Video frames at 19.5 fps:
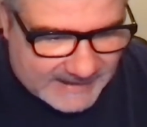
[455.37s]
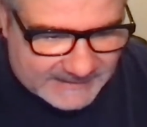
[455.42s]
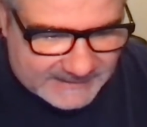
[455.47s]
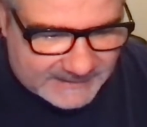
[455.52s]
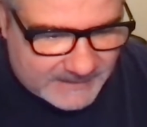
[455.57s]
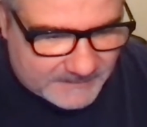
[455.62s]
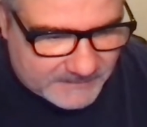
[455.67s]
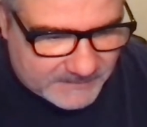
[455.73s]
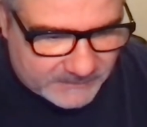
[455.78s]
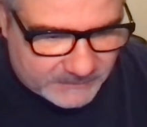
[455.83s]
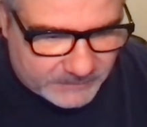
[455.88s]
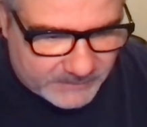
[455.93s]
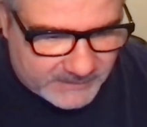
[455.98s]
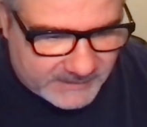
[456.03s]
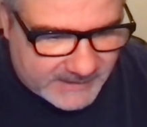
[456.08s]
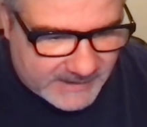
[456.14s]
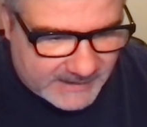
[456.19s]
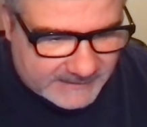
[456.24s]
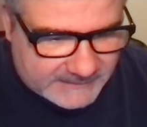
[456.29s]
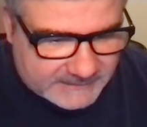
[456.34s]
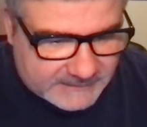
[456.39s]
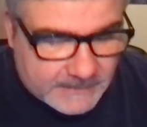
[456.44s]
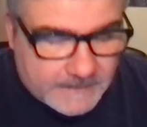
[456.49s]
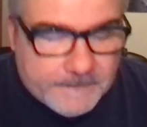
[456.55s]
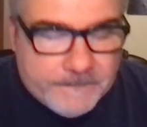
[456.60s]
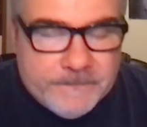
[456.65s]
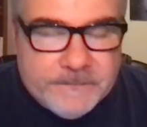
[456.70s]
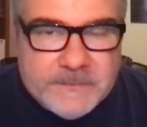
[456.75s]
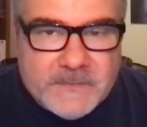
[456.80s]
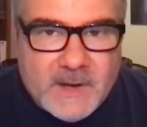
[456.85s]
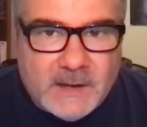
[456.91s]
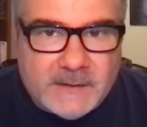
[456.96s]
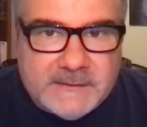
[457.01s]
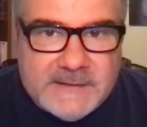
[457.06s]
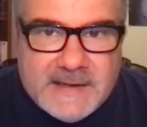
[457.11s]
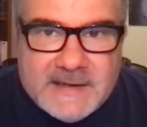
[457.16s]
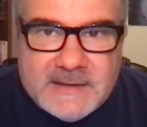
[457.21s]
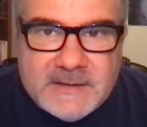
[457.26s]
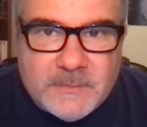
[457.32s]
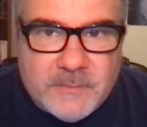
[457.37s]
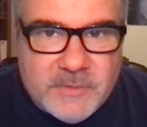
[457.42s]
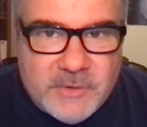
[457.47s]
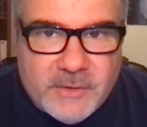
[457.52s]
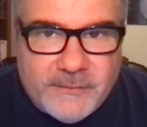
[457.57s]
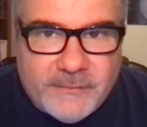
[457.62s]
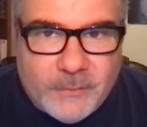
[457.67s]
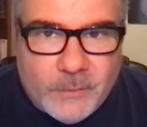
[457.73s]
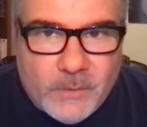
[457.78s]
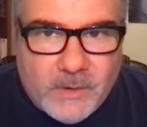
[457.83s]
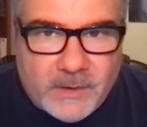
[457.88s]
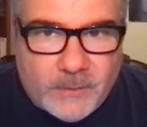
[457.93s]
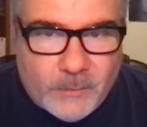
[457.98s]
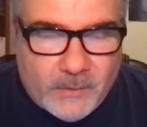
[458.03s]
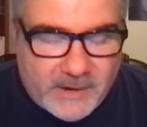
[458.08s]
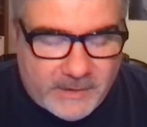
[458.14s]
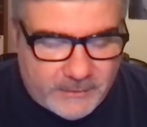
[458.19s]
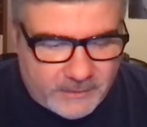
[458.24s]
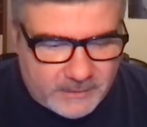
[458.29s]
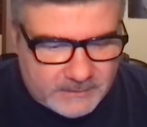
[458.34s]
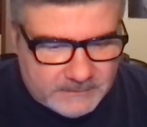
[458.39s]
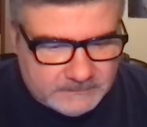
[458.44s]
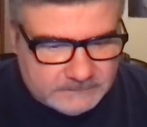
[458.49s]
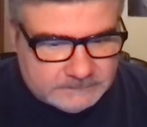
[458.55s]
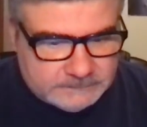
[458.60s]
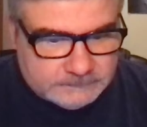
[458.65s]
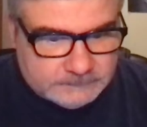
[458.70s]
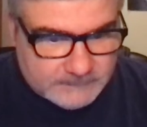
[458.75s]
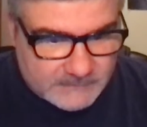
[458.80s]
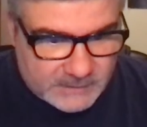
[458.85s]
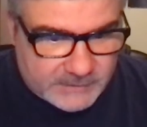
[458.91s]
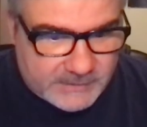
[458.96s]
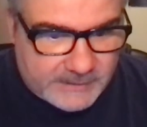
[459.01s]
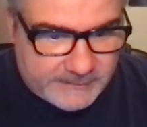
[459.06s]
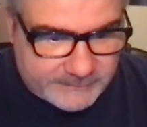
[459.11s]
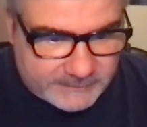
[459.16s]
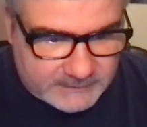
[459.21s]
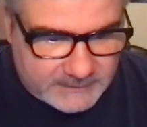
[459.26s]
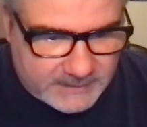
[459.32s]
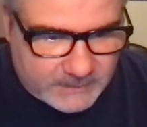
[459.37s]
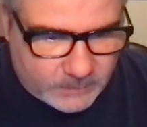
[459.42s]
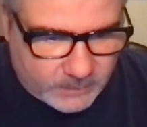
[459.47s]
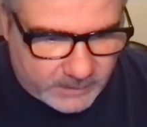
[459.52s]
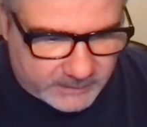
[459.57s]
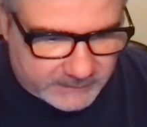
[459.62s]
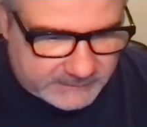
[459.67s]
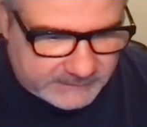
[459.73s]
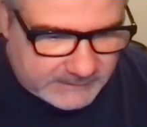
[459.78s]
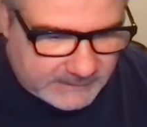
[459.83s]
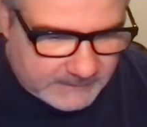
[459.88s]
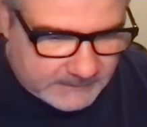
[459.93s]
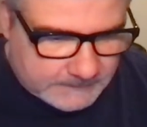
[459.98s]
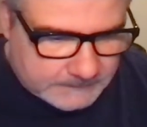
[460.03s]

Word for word: acting up this week, guys. I'll take the beautiful warm weather. They're definitely worse.